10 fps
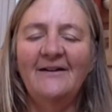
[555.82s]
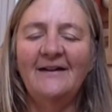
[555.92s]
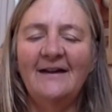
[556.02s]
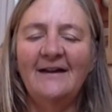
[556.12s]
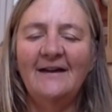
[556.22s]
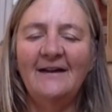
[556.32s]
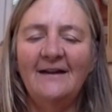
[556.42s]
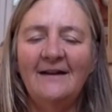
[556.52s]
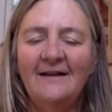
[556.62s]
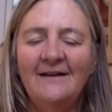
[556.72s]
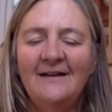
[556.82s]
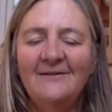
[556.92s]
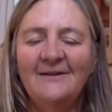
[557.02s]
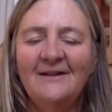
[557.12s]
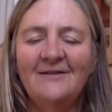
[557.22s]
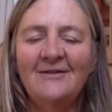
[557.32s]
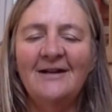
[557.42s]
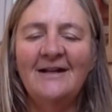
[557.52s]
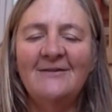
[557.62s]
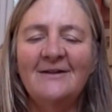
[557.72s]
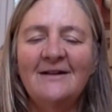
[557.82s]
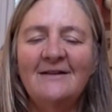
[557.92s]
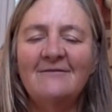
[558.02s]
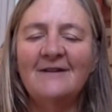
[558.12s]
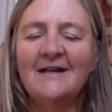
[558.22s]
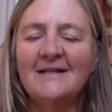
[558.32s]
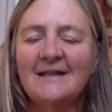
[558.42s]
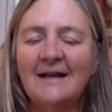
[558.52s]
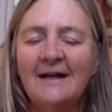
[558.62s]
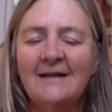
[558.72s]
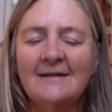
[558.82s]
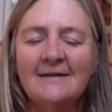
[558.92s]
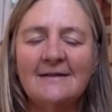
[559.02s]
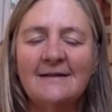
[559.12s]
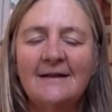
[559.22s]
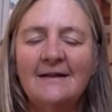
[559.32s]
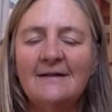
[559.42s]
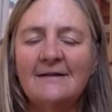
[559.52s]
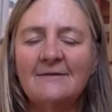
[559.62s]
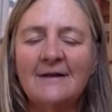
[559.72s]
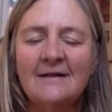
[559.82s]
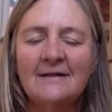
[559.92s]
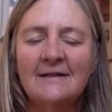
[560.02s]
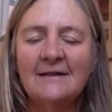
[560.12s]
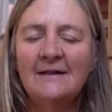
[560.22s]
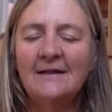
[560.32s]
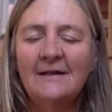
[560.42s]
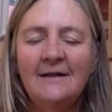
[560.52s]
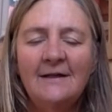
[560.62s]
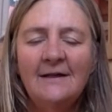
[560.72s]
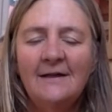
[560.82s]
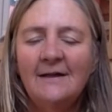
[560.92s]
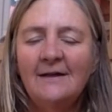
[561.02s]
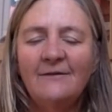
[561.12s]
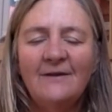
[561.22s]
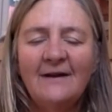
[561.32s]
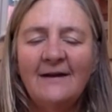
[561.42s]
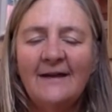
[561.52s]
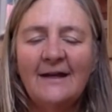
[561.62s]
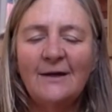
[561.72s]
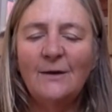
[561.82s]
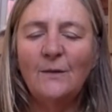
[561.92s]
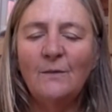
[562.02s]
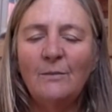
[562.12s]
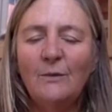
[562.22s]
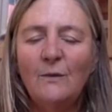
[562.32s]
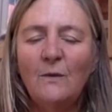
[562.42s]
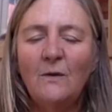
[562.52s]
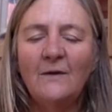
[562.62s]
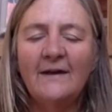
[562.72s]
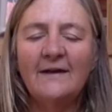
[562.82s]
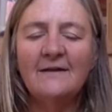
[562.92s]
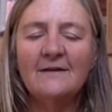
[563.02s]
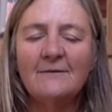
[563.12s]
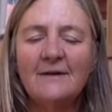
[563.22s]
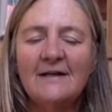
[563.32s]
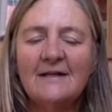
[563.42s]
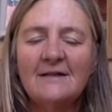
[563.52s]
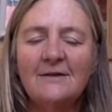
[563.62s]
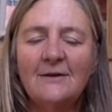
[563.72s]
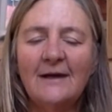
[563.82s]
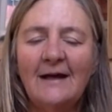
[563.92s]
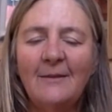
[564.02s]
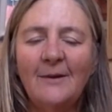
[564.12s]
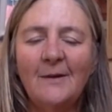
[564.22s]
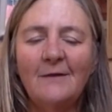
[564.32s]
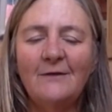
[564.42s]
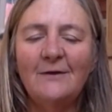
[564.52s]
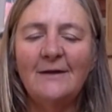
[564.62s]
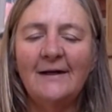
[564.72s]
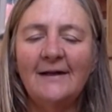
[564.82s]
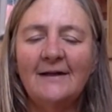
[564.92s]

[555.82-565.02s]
Okay, and then when you're ready, we're going to rest the hands. They can just rest, if you like, they can hold the ball, or they can just rest in your lap, however you like.